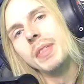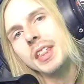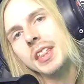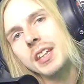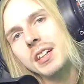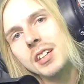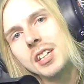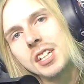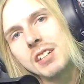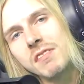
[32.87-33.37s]

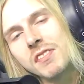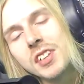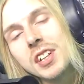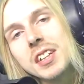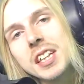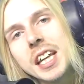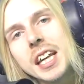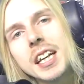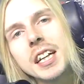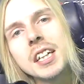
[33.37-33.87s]
There's a few
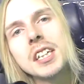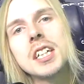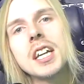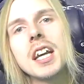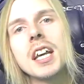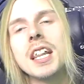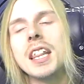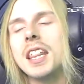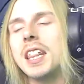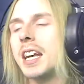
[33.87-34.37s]
things
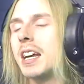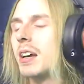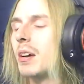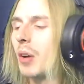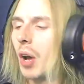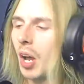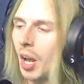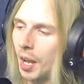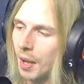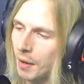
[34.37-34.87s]
that
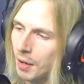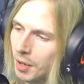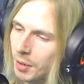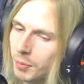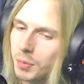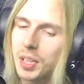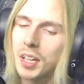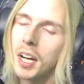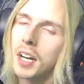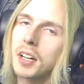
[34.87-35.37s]

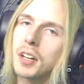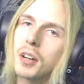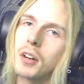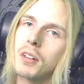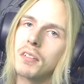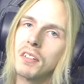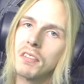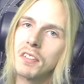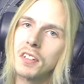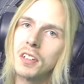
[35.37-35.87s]
we gotta go
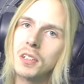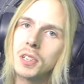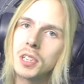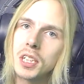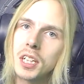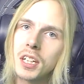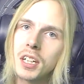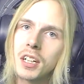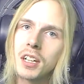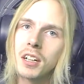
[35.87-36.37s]
over first.
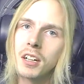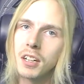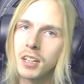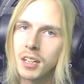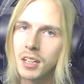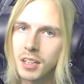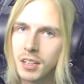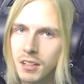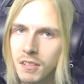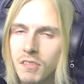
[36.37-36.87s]

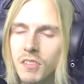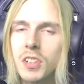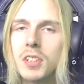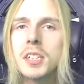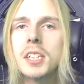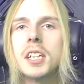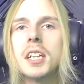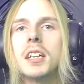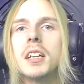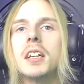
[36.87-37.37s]
First
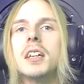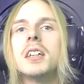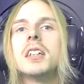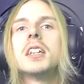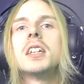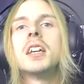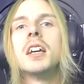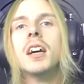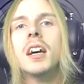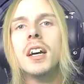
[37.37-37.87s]
thing
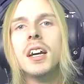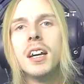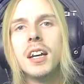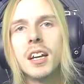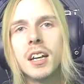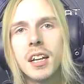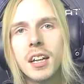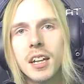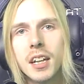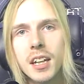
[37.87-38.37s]
is,
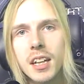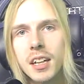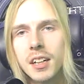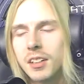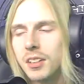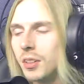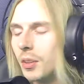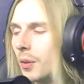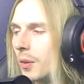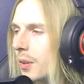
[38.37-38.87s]

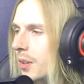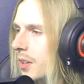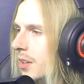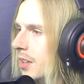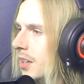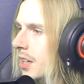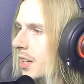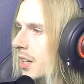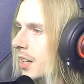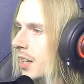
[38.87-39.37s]

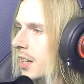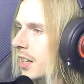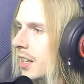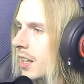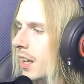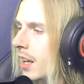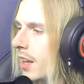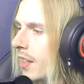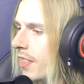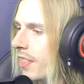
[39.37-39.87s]
ignore
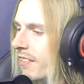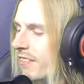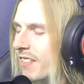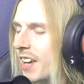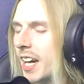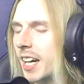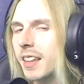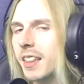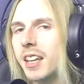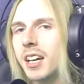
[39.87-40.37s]
the
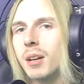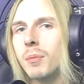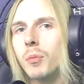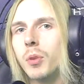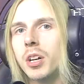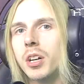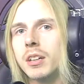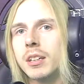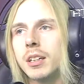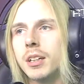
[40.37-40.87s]
fact that I'm
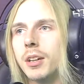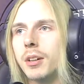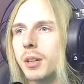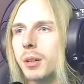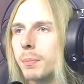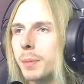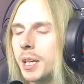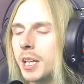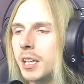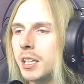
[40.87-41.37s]
wearing yoga
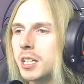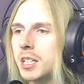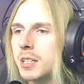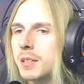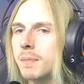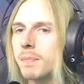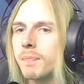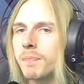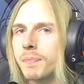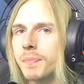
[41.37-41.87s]
pants.
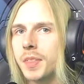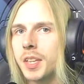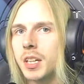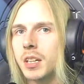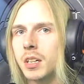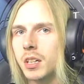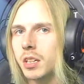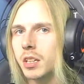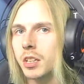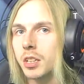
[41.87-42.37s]

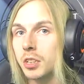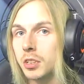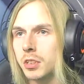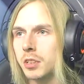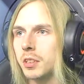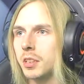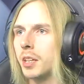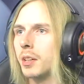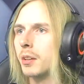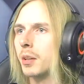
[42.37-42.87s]
Girl
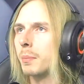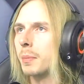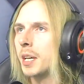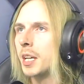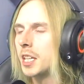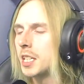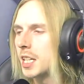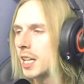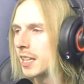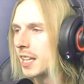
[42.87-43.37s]
yoga
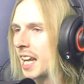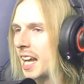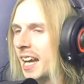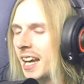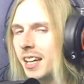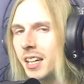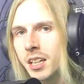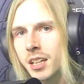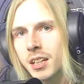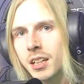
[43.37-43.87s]
pants at
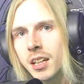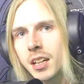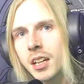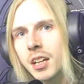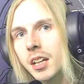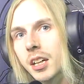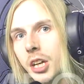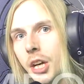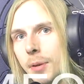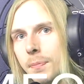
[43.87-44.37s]
that.
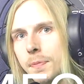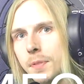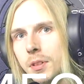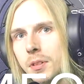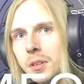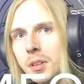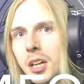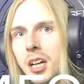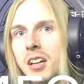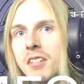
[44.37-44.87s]

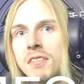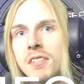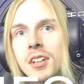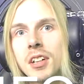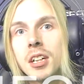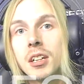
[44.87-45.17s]
Comfort Life,